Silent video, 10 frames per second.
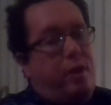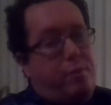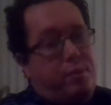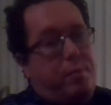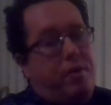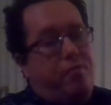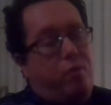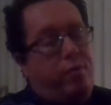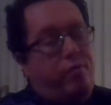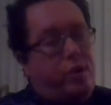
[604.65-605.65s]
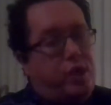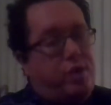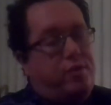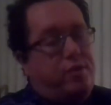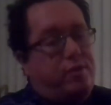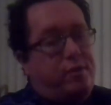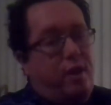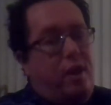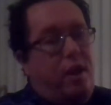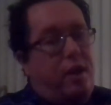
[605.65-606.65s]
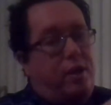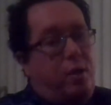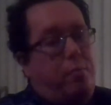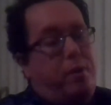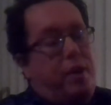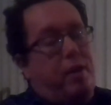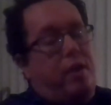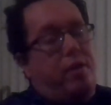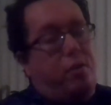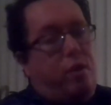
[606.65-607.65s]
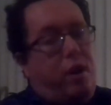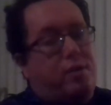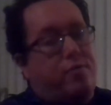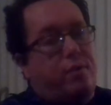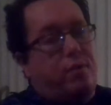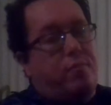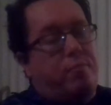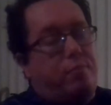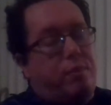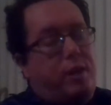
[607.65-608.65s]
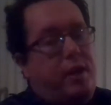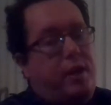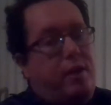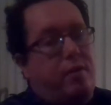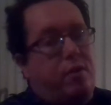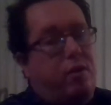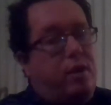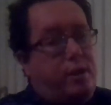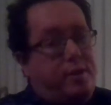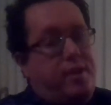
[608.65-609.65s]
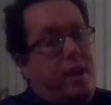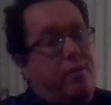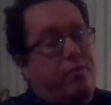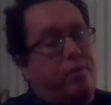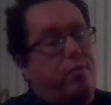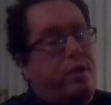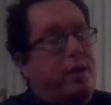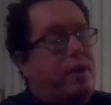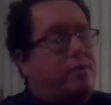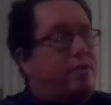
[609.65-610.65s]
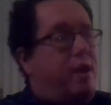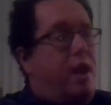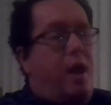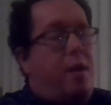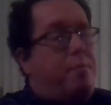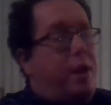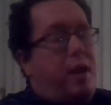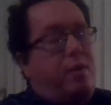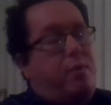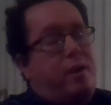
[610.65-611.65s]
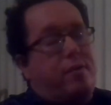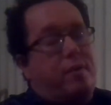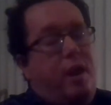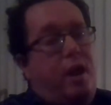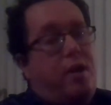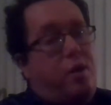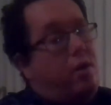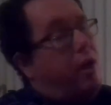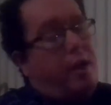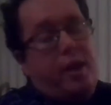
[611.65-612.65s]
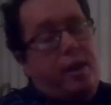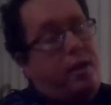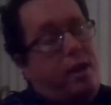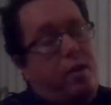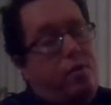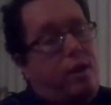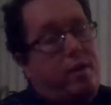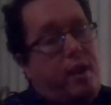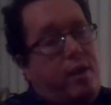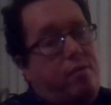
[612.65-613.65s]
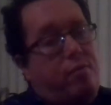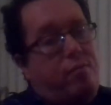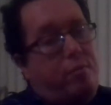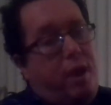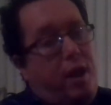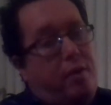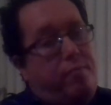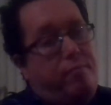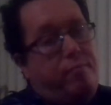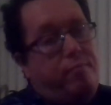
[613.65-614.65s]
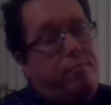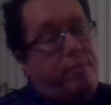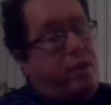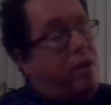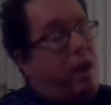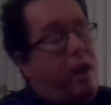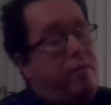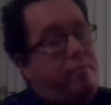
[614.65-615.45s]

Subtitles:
That was a metaphor for Jesus, being on the cross for 3 days, or his death for 3 days. But, anyways, you're not going to get a direct answer from God. You're not.